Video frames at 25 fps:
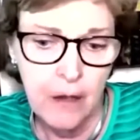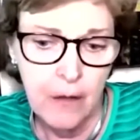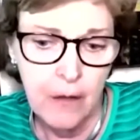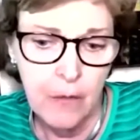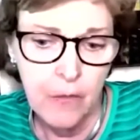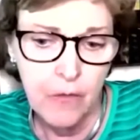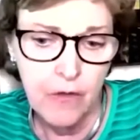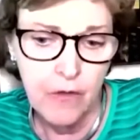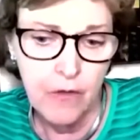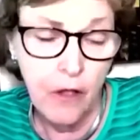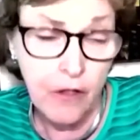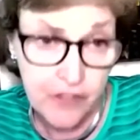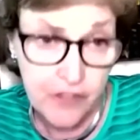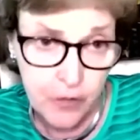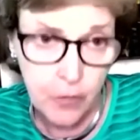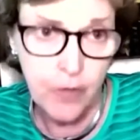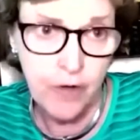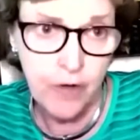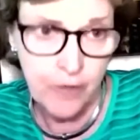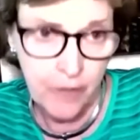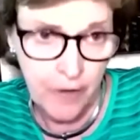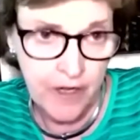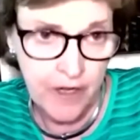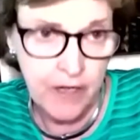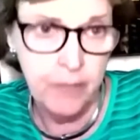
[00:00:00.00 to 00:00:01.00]
We also were
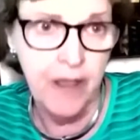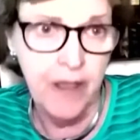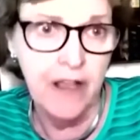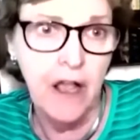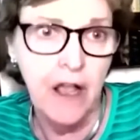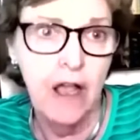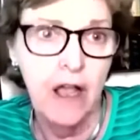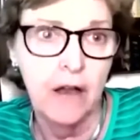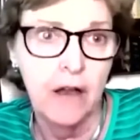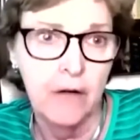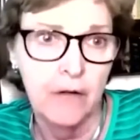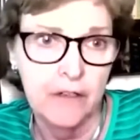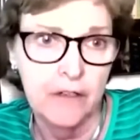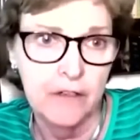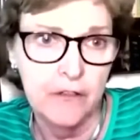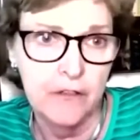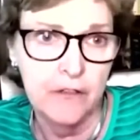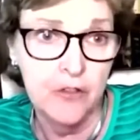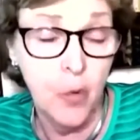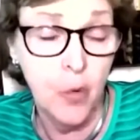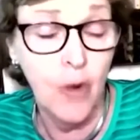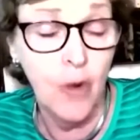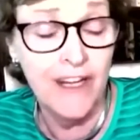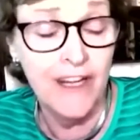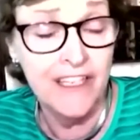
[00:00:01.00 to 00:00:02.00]
created by Congress
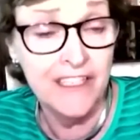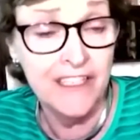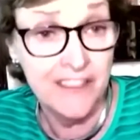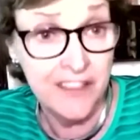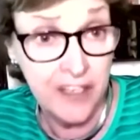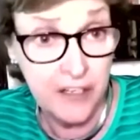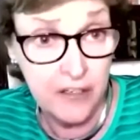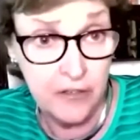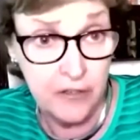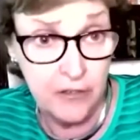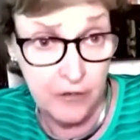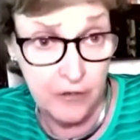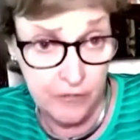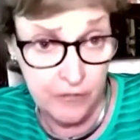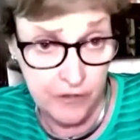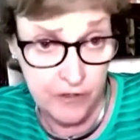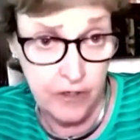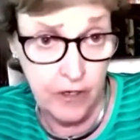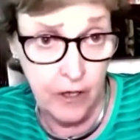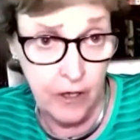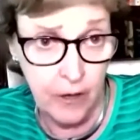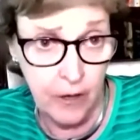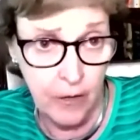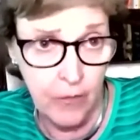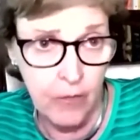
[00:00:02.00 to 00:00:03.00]
26 years
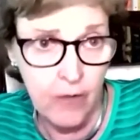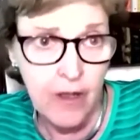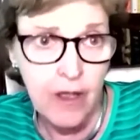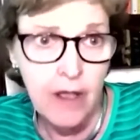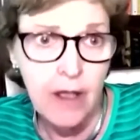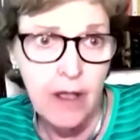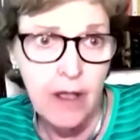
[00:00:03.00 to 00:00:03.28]
ago.